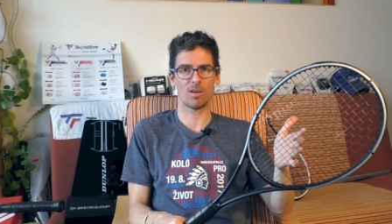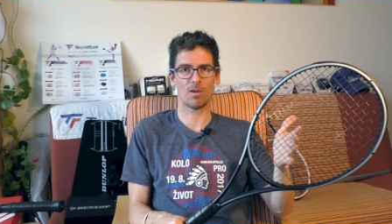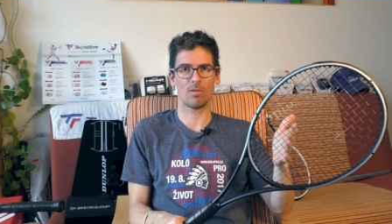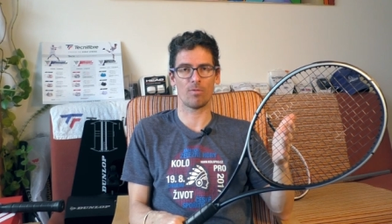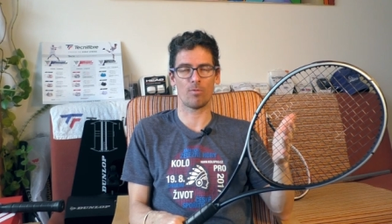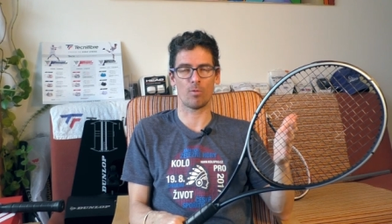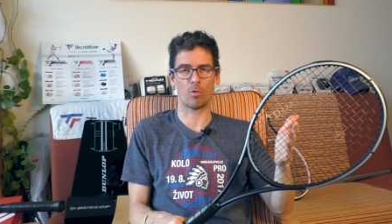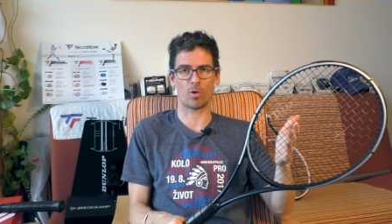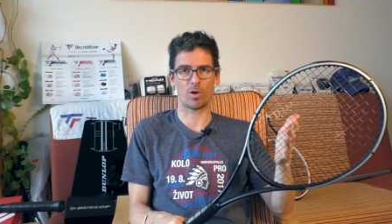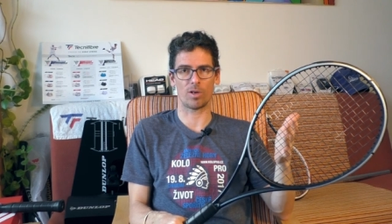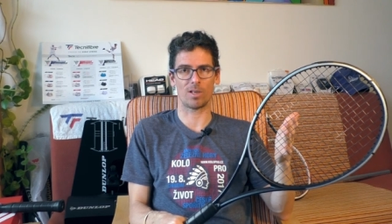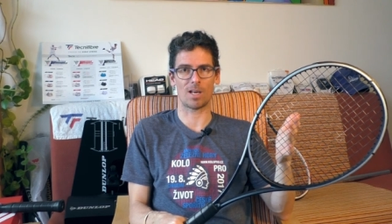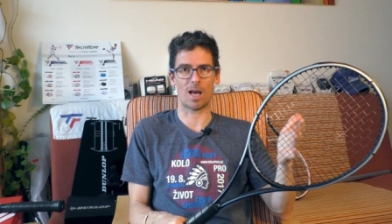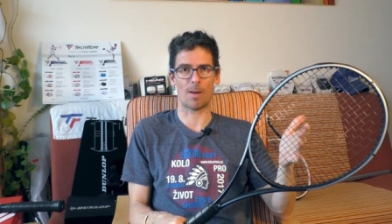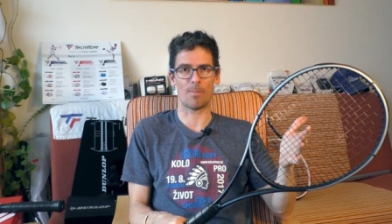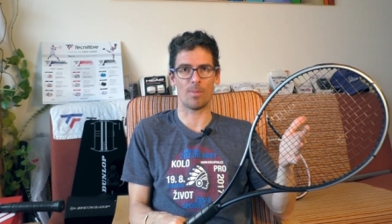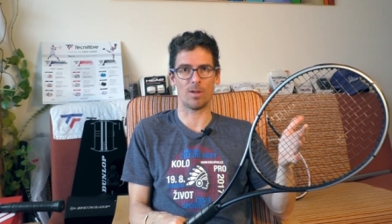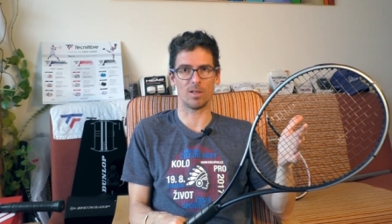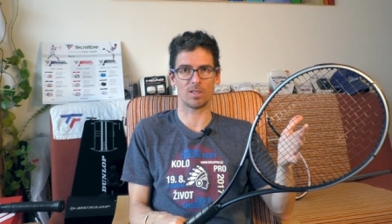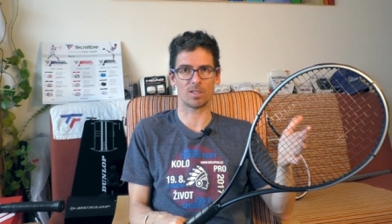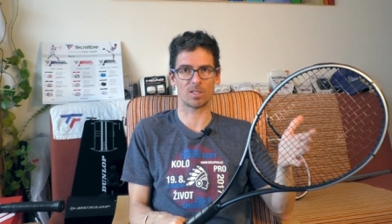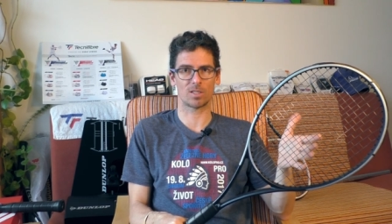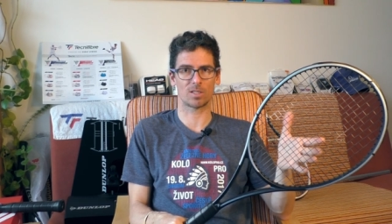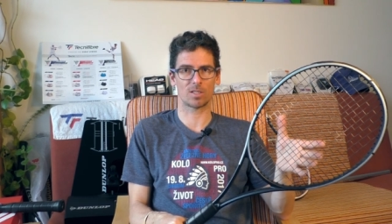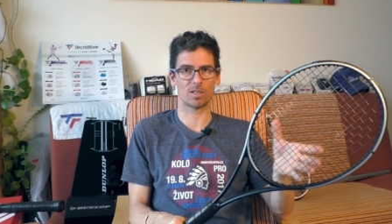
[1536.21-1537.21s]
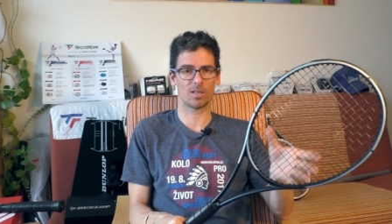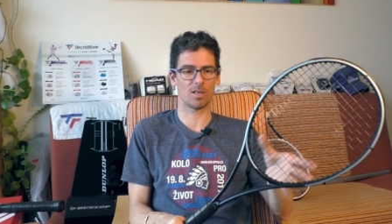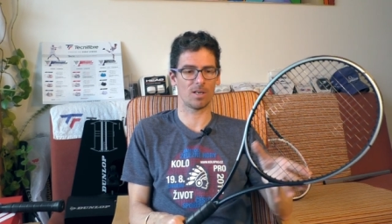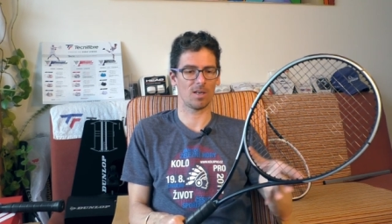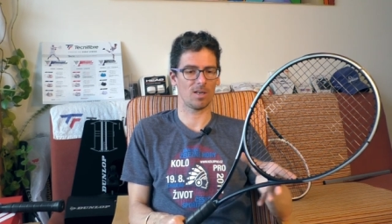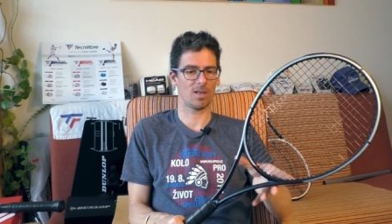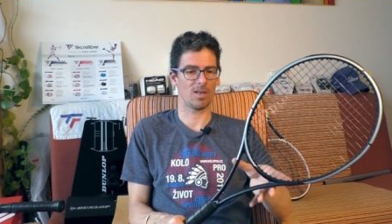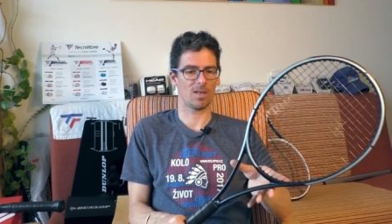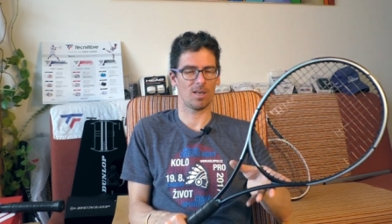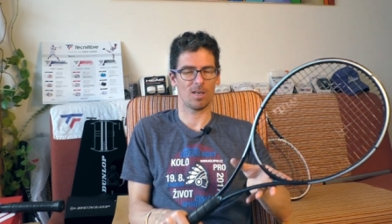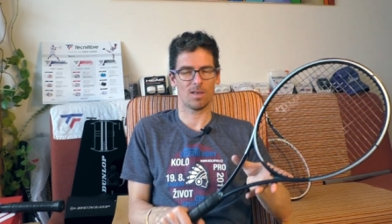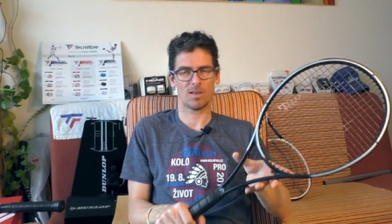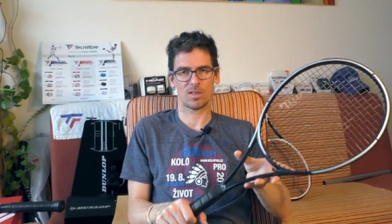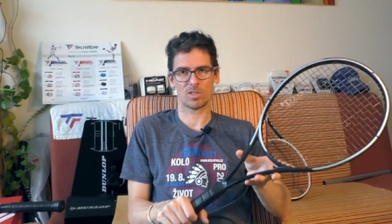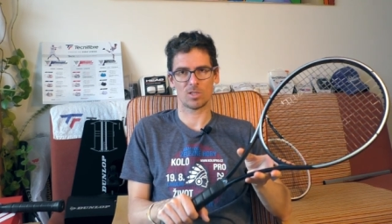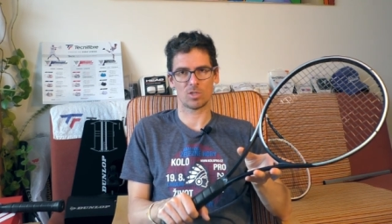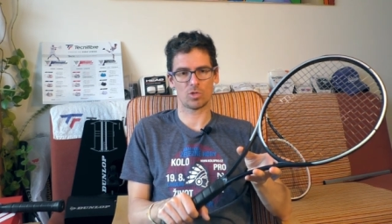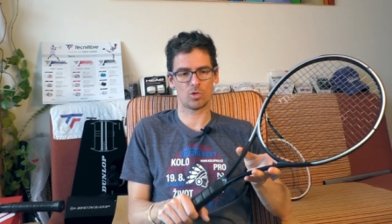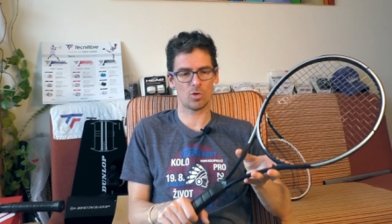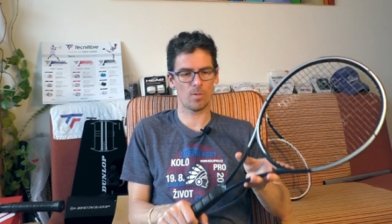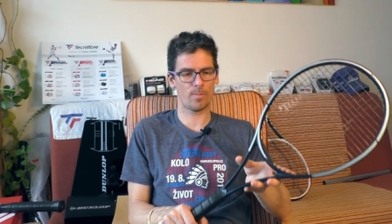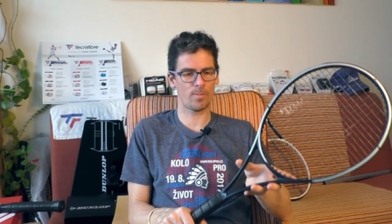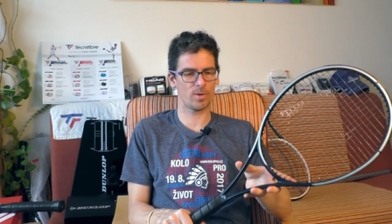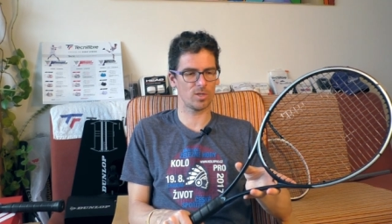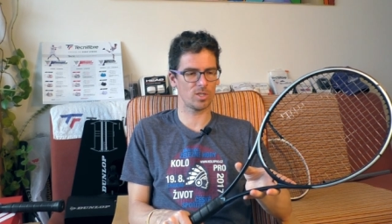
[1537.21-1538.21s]
for doubles.
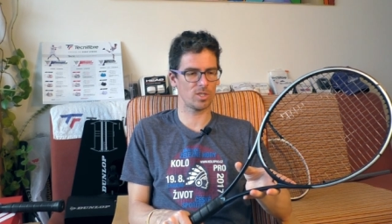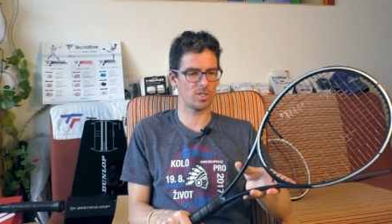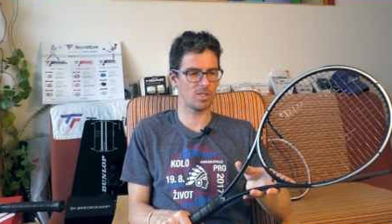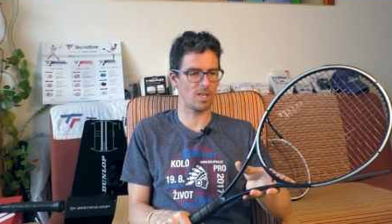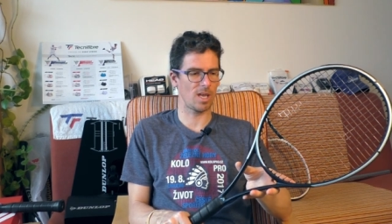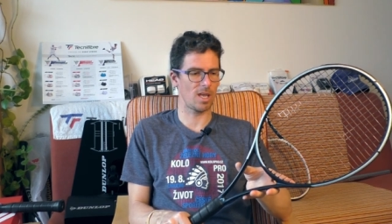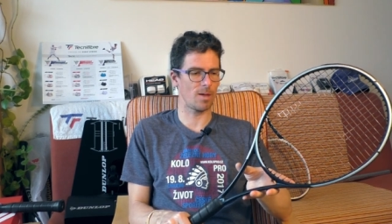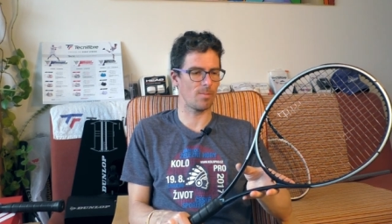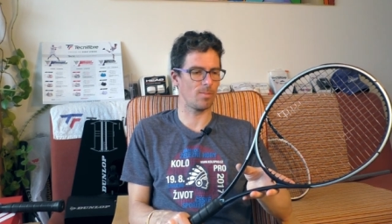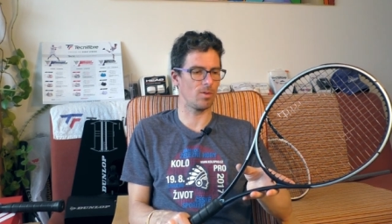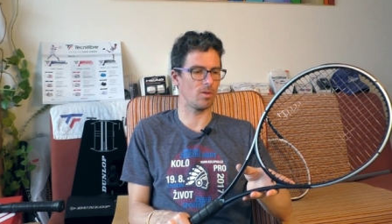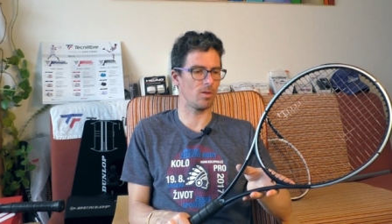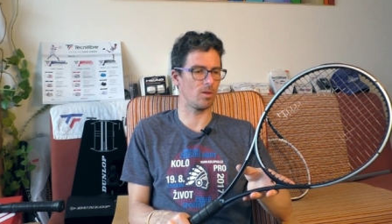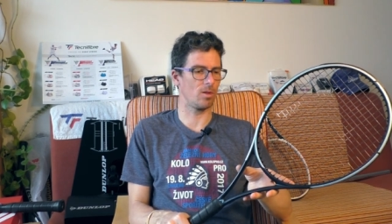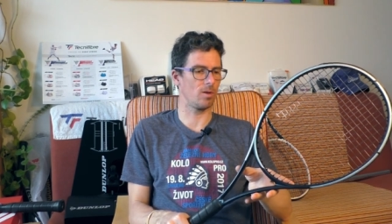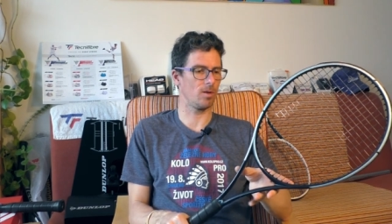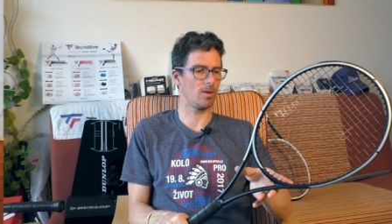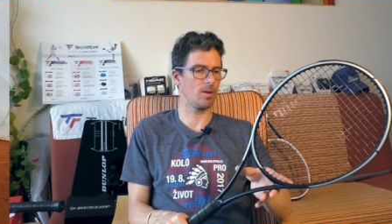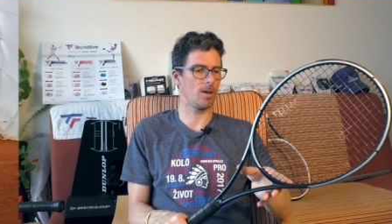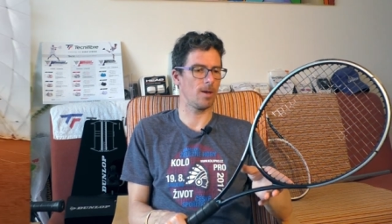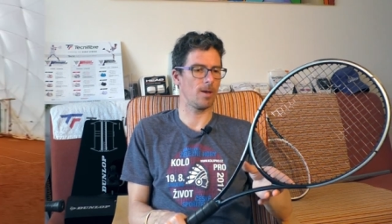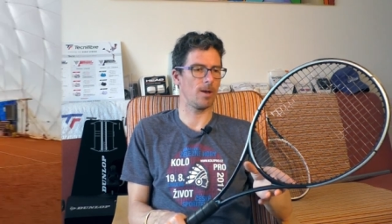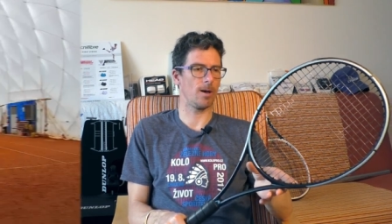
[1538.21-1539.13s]
Super stable,